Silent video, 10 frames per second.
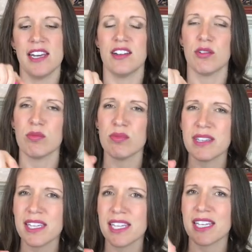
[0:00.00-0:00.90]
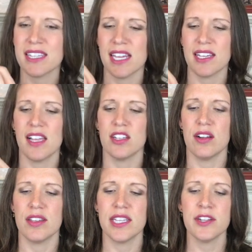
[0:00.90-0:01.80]
and I'll really get that color
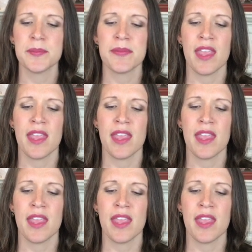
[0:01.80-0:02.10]
on there.